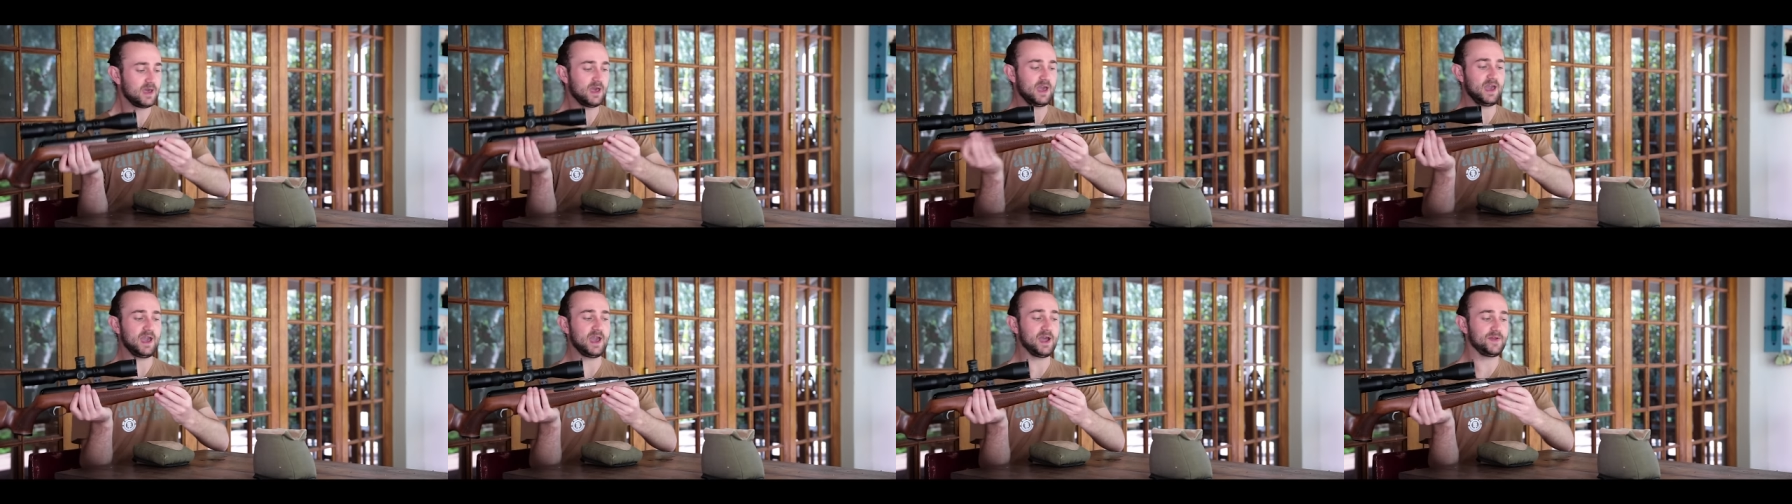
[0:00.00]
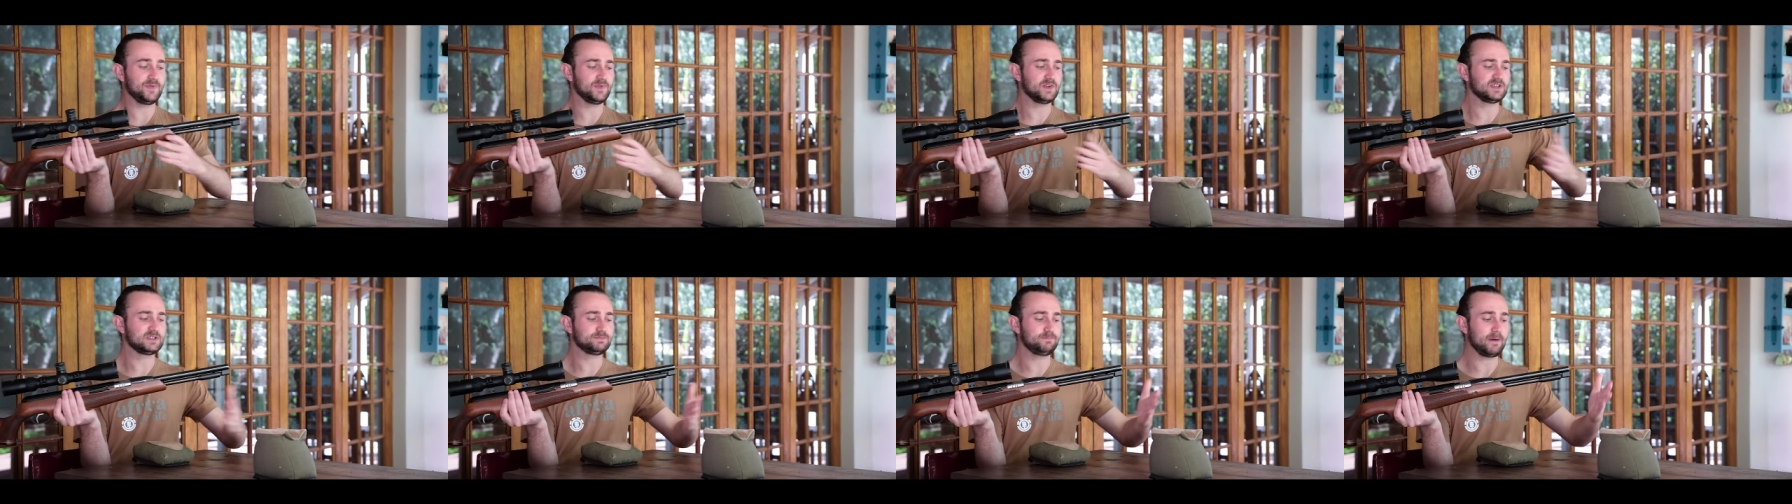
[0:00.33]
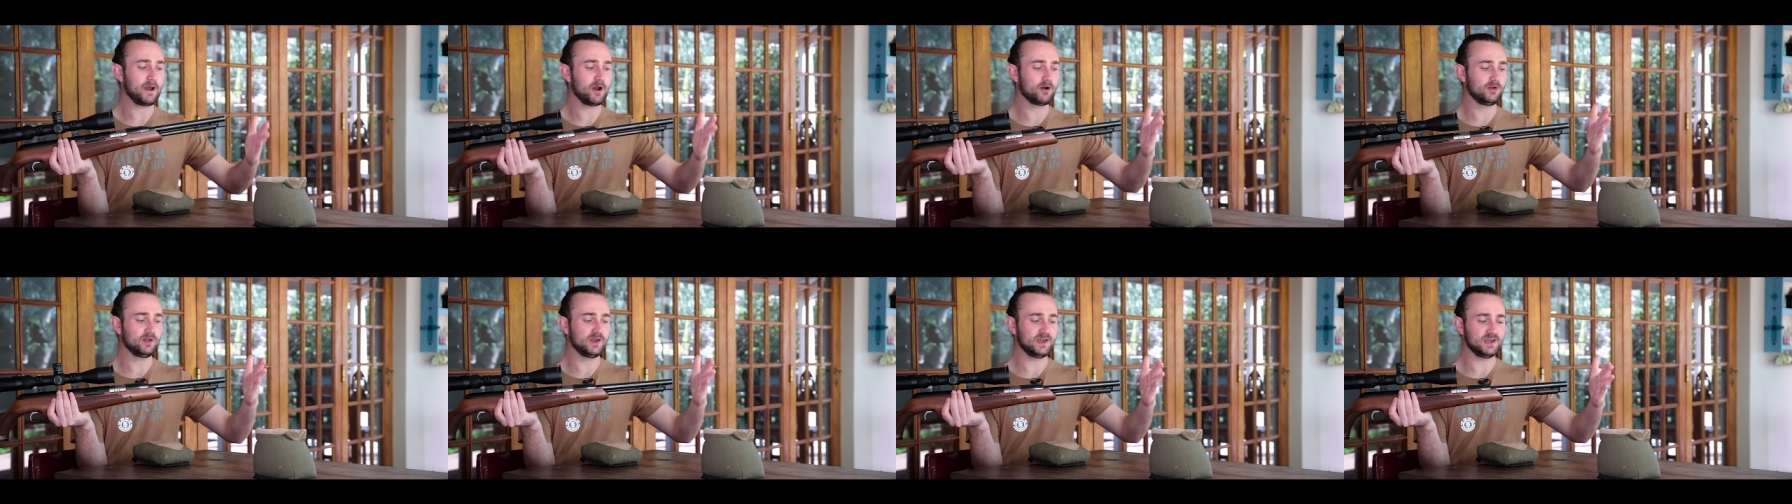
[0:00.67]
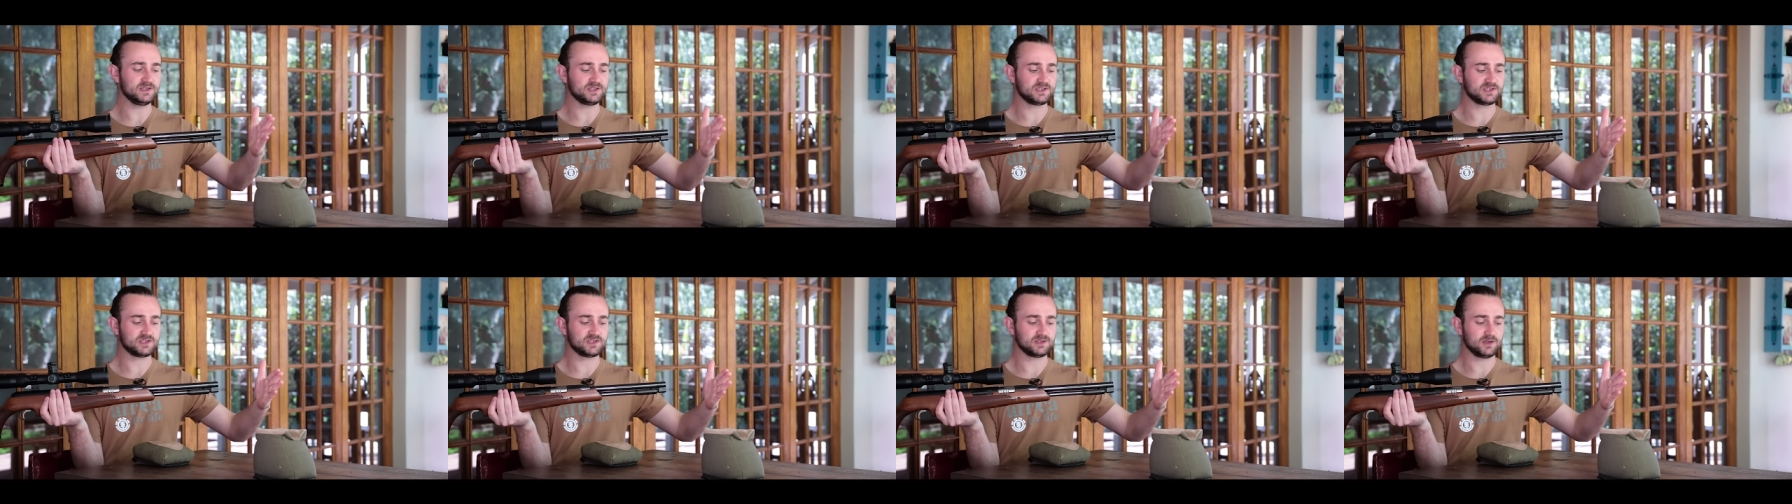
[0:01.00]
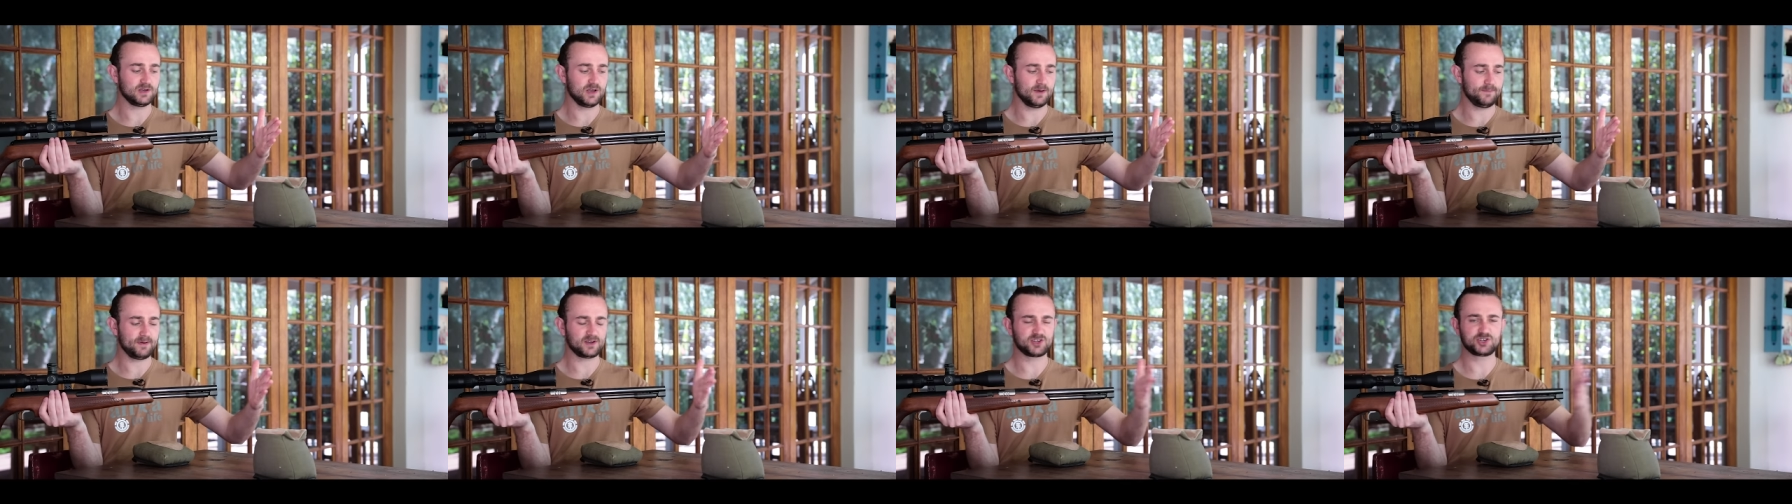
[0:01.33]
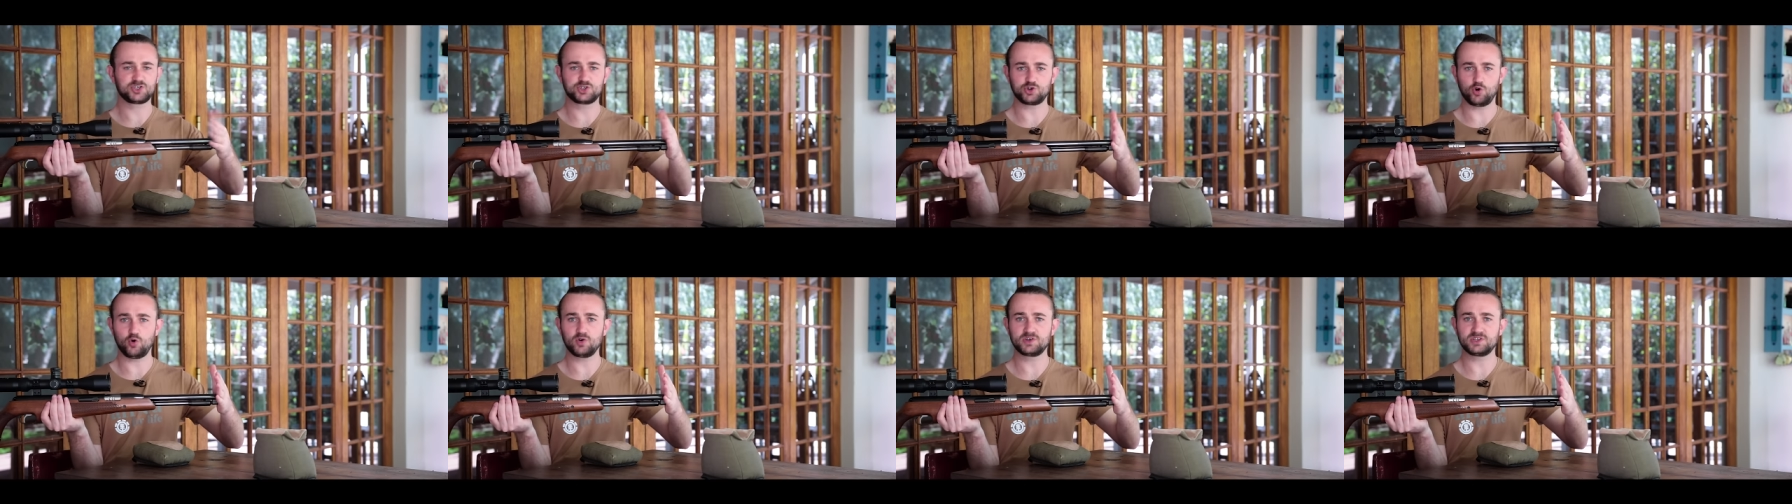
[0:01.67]
And this barrel is a bit
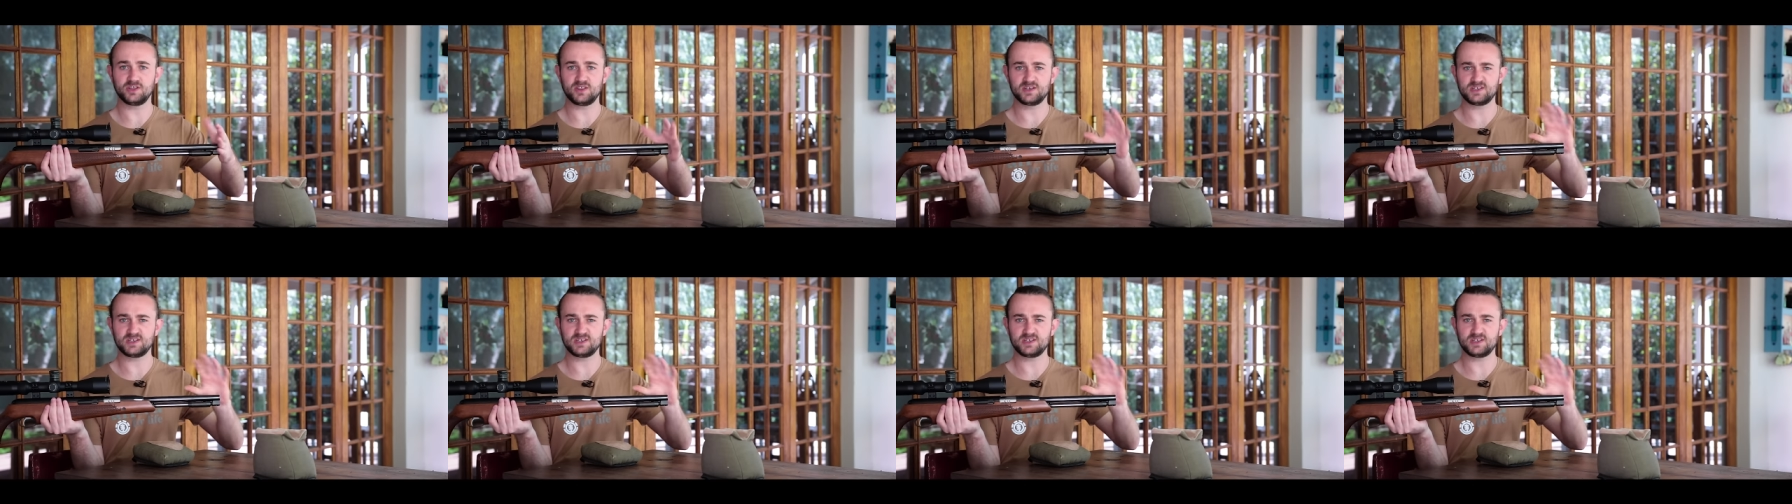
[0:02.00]
shorter.